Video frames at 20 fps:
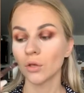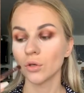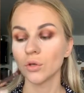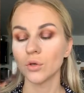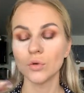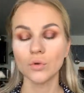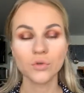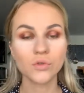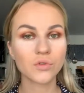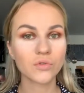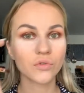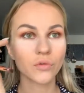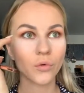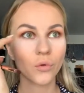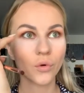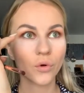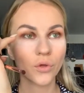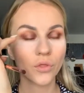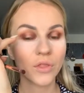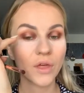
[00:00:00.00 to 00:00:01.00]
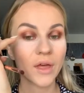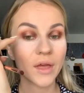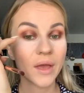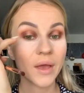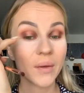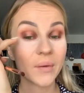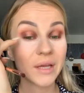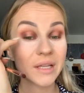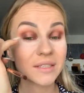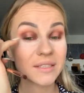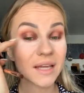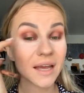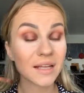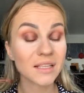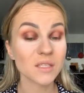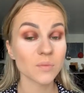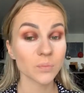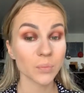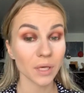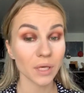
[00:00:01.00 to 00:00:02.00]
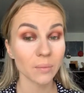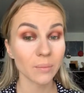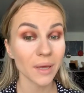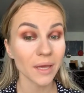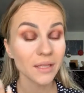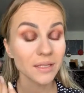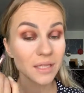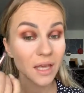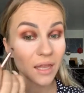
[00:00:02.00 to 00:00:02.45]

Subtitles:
used for the intense pigment,